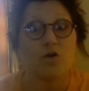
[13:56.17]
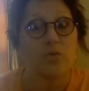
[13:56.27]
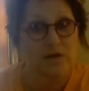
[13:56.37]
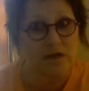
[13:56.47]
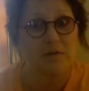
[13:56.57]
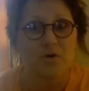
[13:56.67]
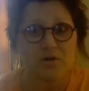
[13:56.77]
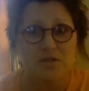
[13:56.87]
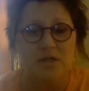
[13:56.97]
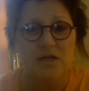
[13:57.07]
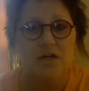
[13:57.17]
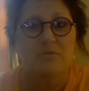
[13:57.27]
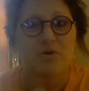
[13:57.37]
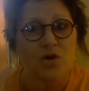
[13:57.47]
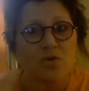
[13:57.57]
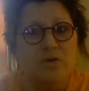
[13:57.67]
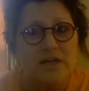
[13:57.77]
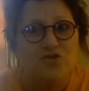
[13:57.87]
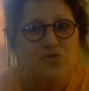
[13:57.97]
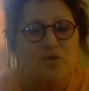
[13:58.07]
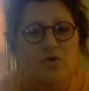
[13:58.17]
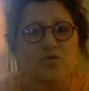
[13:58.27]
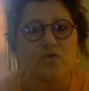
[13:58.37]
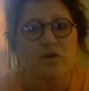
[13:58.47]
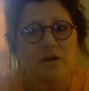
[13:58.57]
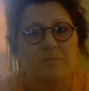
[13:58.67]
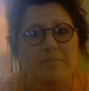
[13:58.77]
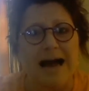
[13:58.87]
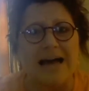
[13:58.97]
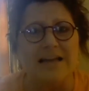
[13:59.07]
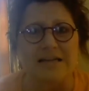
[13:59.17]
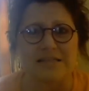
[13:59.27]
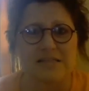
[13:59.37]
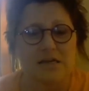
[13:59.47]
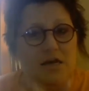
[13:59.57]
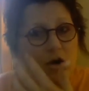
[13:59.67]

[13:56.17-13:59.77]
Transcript: We need mercy, but you need truth. You need balance.